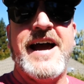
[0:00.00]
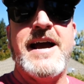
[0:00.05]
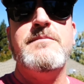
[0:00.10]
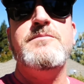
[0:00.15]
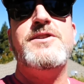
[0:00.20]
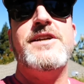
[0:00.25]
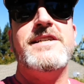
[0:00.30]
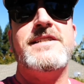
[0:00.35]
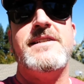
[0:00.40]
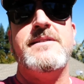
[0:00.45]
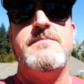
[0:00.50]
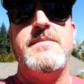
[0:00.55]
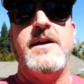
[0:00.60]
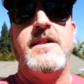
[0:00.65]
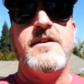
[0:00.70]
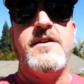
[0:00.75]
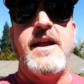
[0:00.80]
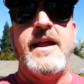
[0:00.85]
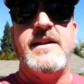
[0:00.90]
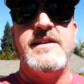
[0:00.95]
I'm Jason
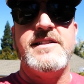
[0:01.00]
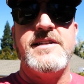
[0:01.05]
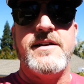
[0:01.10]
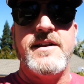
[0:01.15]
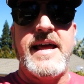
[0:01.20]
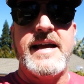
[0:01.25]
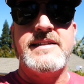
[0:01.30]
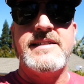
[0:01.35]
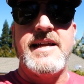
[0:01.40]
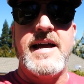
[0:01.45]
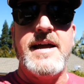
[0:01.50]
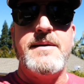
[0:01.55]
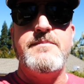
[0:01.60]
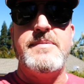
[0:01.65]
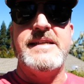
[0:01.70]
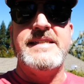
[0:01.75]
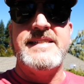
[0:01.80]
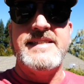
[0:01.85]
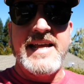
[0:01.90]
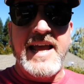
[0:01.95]
Miller, and until next time,
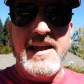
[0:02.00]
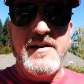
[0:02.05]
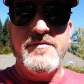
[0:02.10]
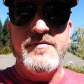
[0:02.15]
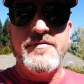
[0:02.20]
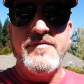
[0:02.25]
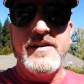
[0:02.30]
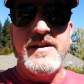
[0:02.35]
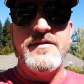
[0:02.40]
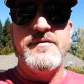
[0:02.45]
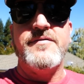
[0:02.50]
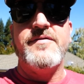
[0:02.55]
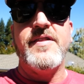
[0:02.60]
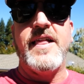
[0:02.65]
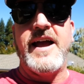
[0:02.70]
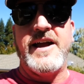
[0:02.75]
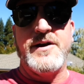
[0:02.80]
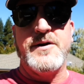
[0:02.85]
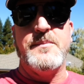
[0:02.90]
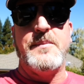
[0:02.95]
be safe and fly your